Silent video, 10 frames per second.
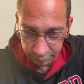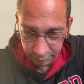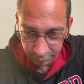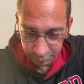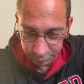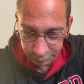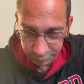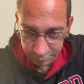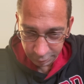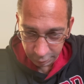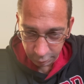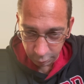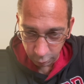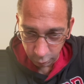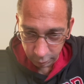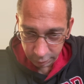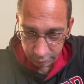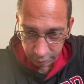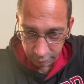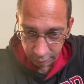down what
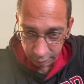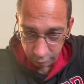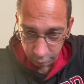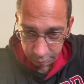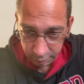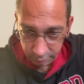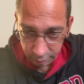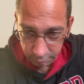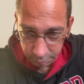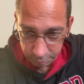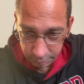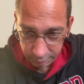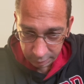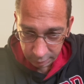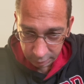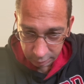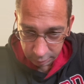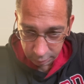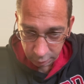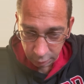I hope to be dating